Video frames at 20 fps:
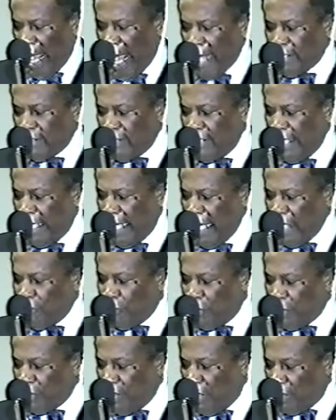as the
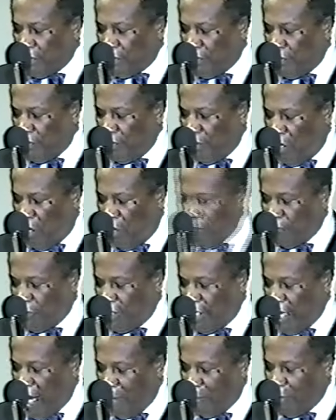introduction of
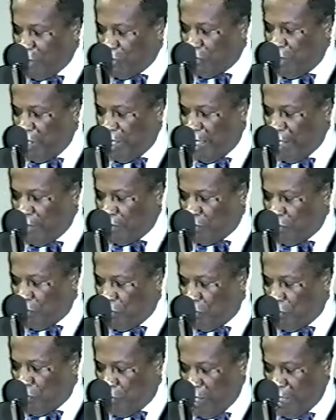geometry
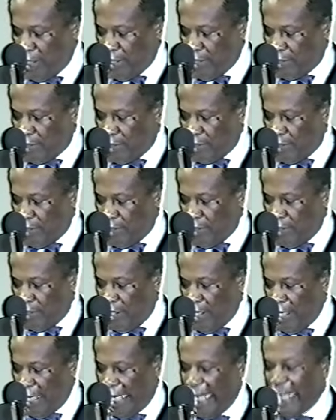into Greece
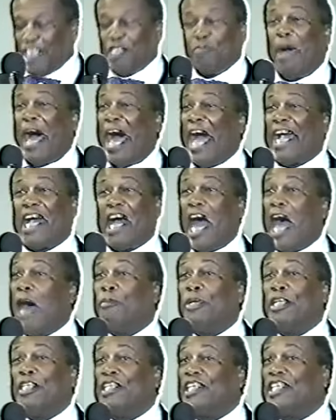is by
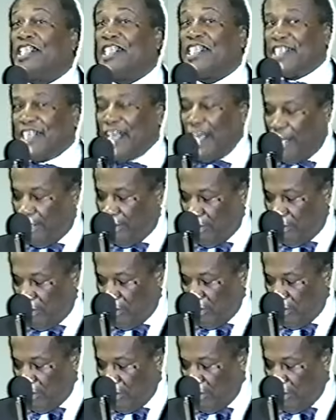common consent
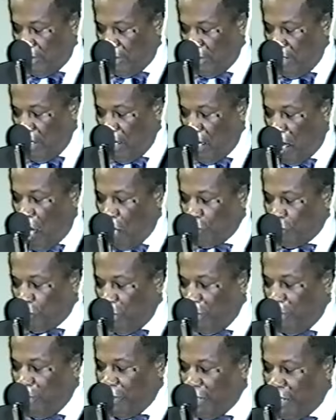
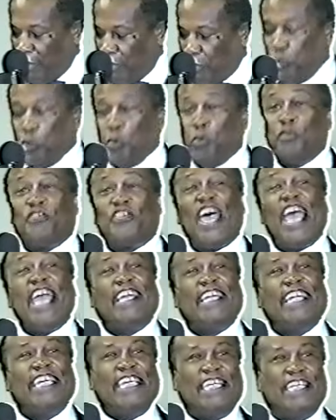attributed to
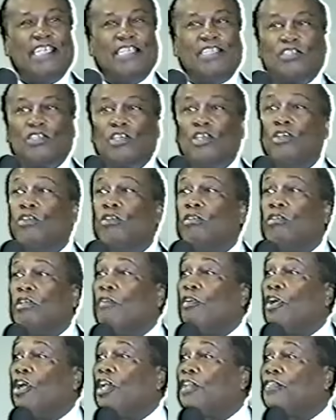Thales.
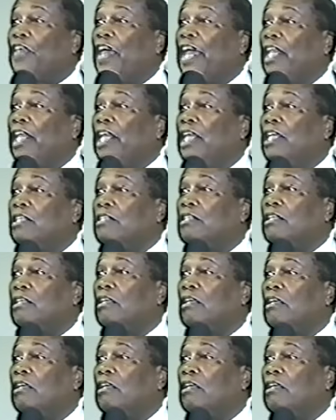You ever heard of Thales?